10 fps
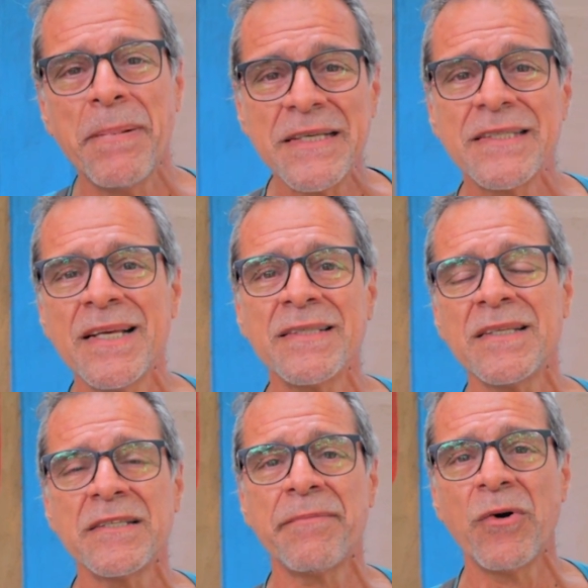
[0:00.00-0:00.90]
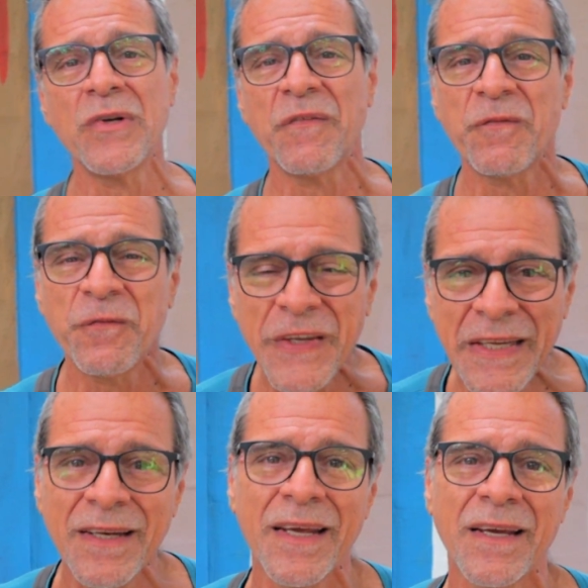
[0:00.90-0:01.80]
Business is about a
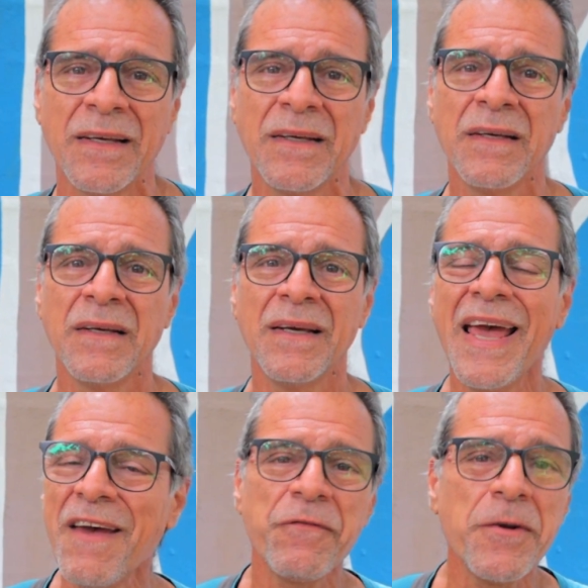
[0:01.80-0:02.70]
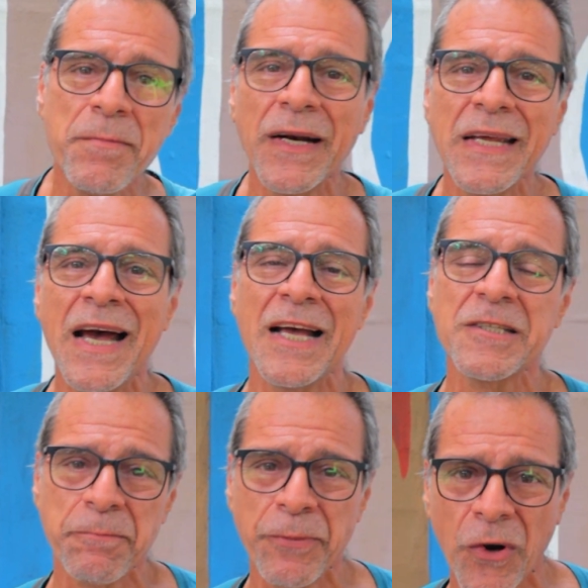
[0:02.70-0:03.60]
feeling. Everybody
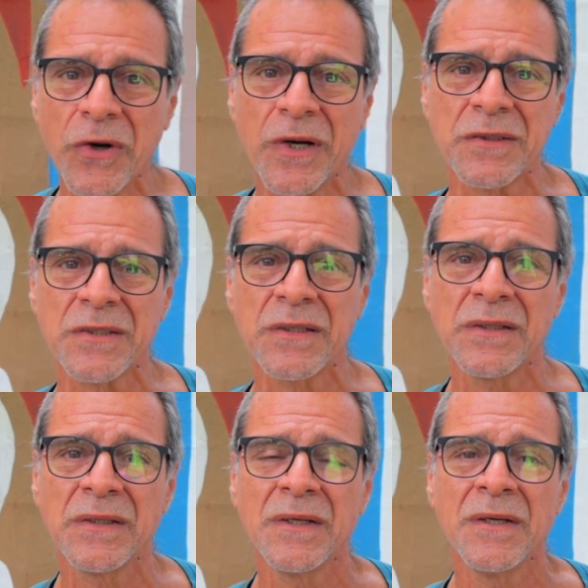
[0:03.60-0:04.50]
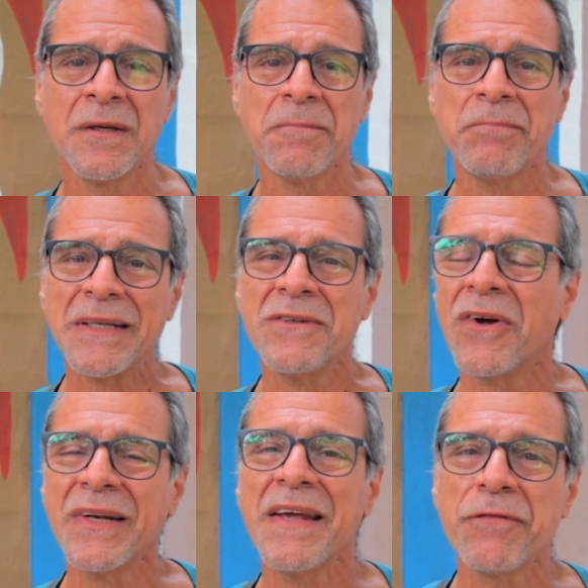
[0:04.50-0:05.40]
has product, but
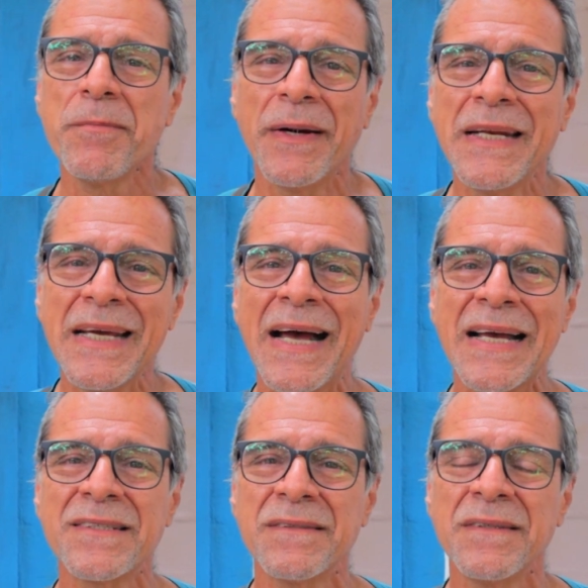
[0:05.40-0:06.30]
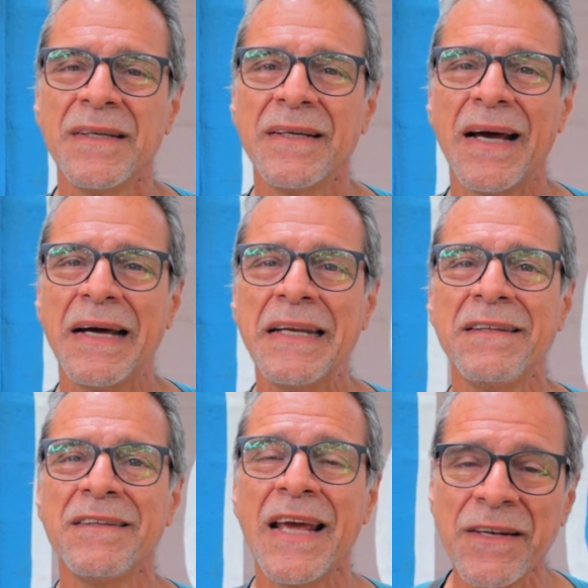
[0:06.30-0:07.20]
not everybody has an
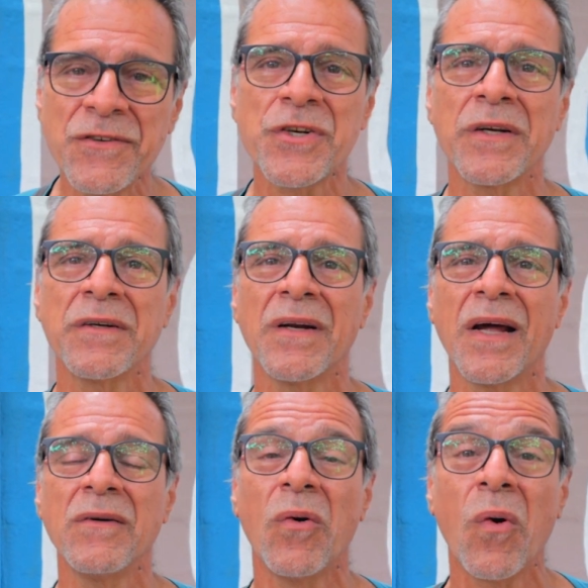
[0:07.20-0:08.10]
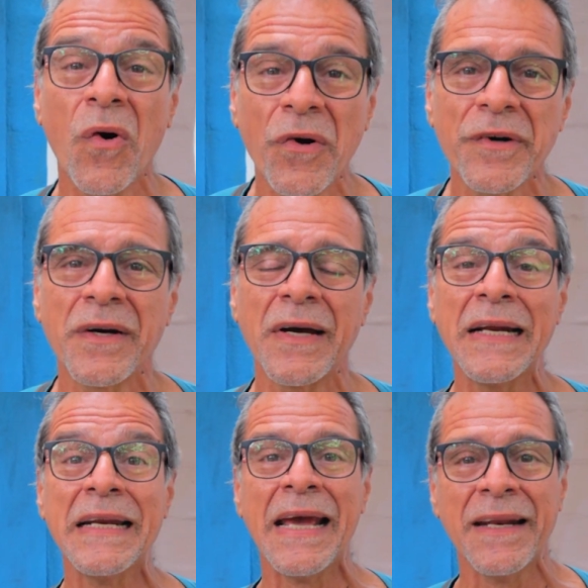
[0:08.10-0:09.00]
intention, an aura,
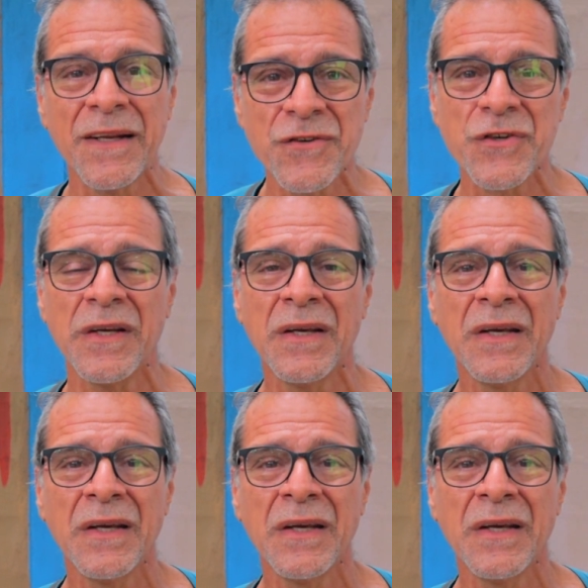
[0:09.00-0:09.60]
an energy.